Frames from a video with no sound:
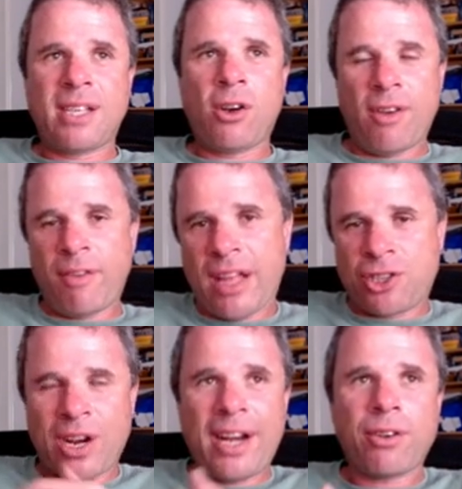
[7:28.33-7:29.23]
of that
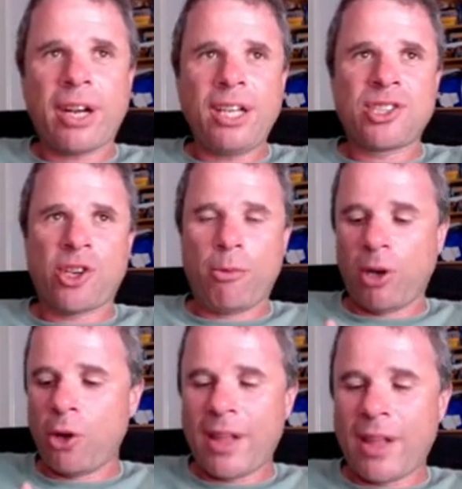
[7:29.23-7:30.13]
trading range, so
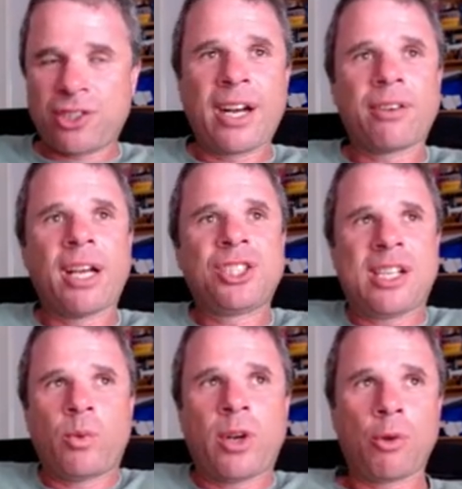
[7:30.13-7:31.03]
below that trading range,
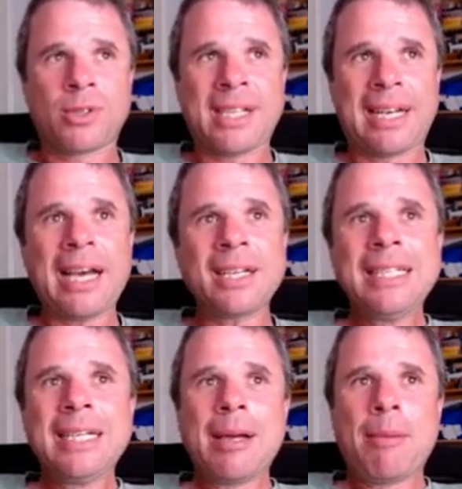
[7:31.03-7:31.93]
that's when I'll sell out.
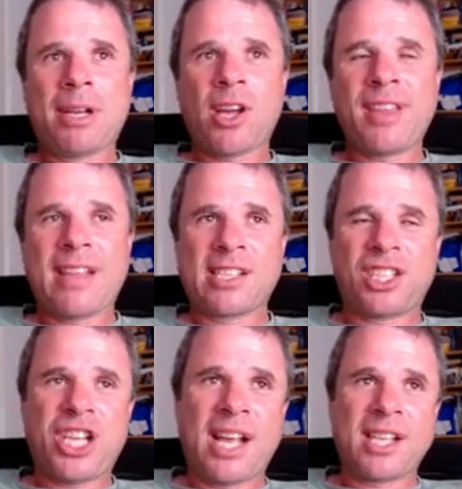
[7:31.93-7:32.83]
But I think there's a
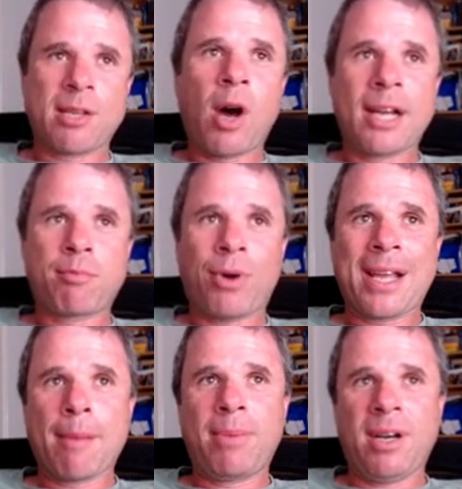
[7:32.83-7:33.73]
chance it might
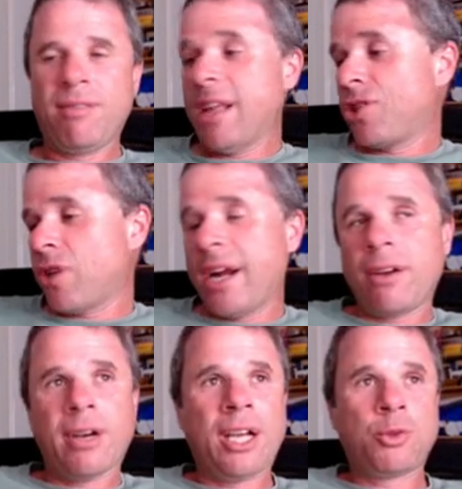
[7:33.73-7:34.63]
break above that trading
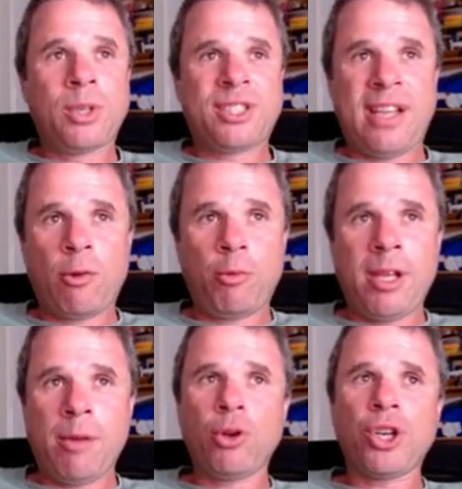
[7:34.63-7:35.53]
range, which then will be
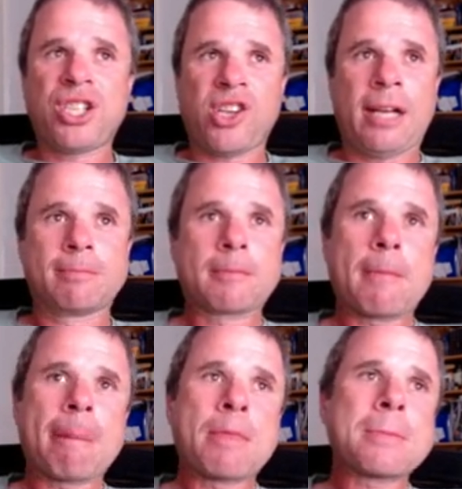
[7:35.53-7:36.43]
a bullish sign.
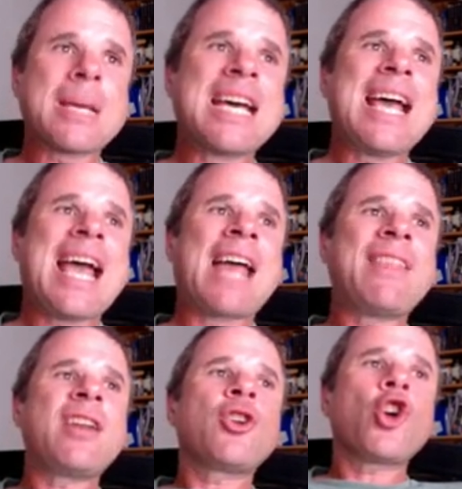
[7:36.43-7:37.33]
And
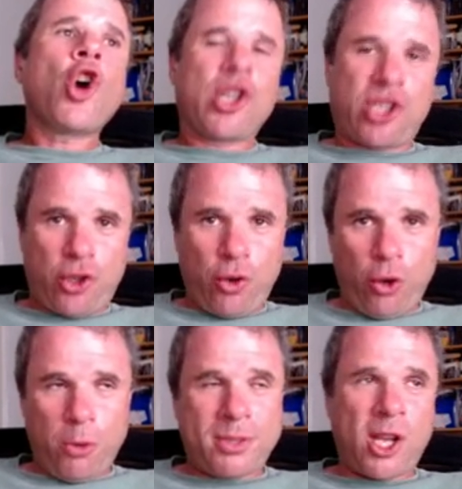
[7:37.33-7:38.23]
then Costa
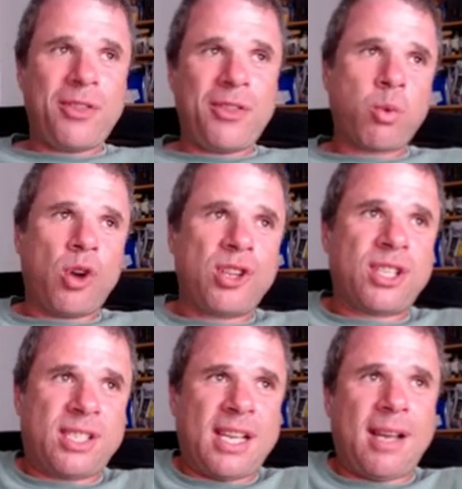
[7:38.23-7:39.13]
Group. So this
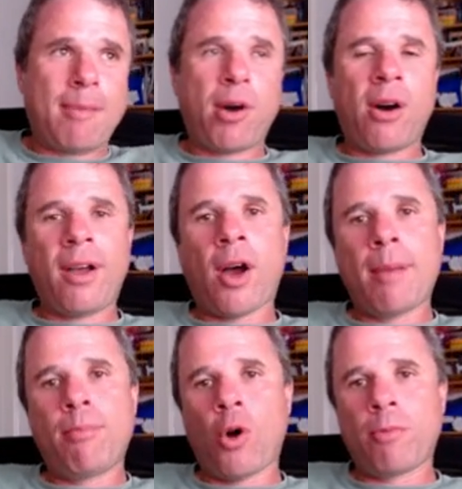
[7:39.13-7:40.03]
was I
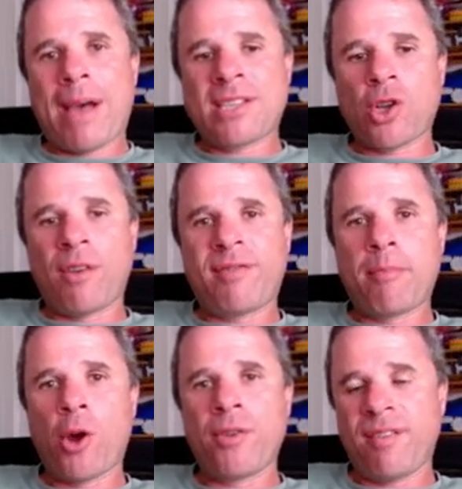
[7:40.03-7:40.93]
bought based off of
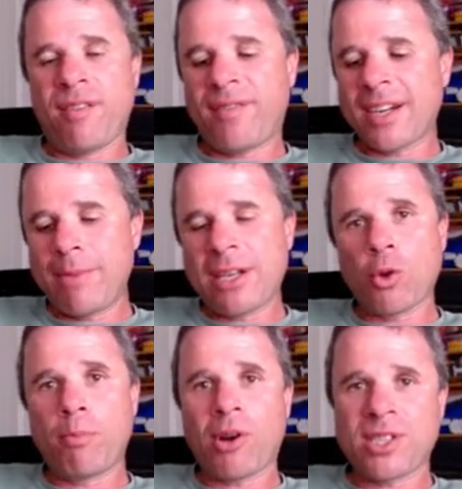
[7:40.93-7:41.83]
both a
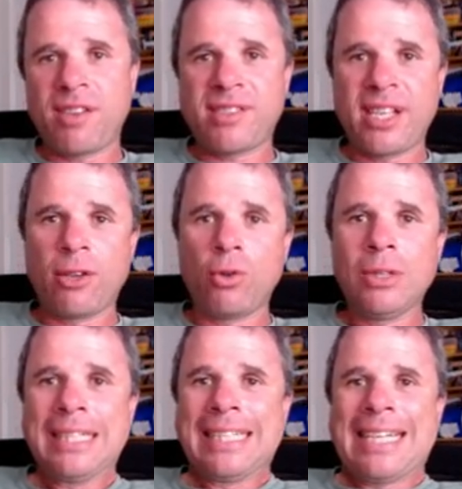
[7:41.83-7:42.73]
fundamental positive
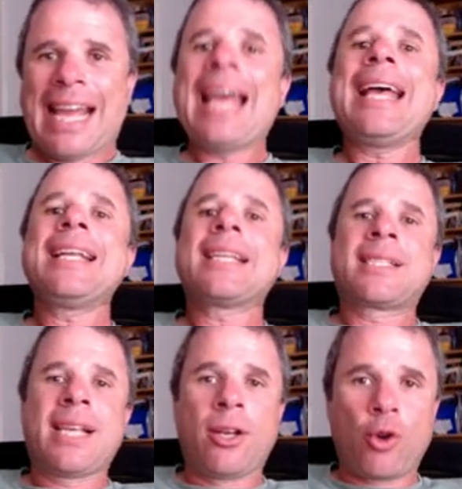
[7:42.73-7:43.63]
signal and a
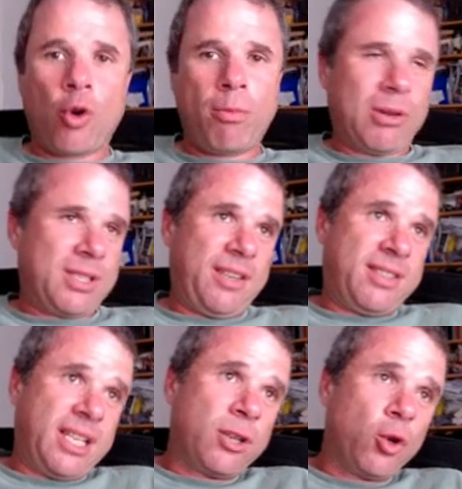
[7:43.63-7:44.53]
technical positive
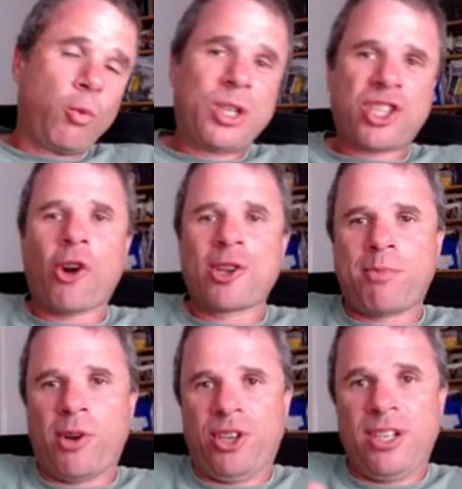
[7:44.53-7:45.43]
signal, which
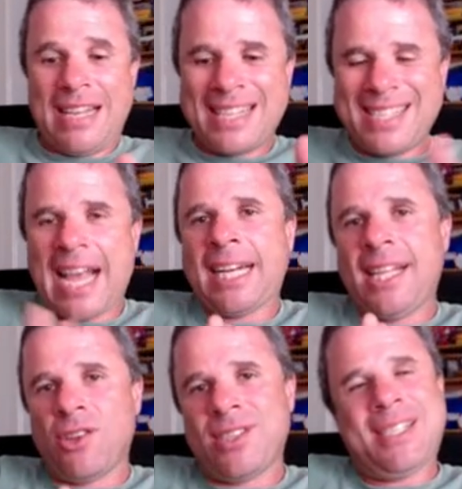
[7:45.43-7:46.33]
corresponded exactly
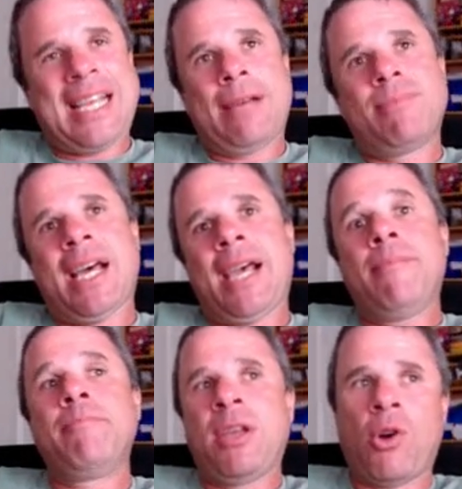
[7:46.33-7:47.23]
on the same day
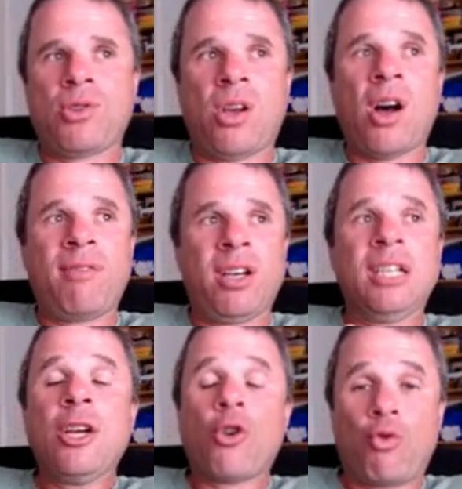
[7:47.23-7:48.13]
because of a
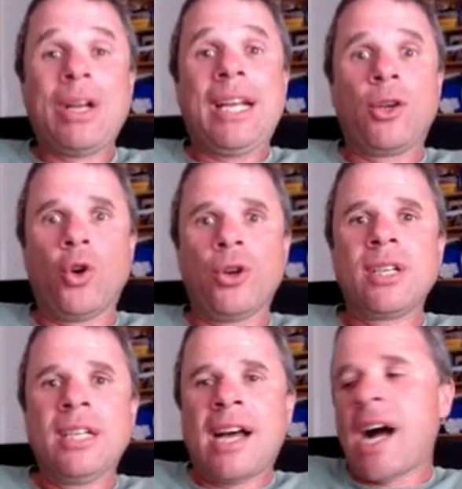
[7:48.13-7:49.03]
really good
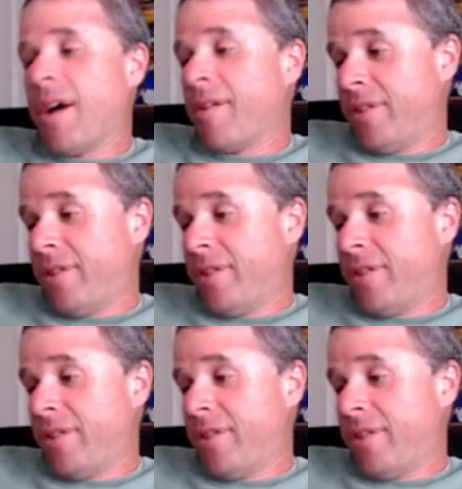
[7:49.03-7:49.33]
half-yearly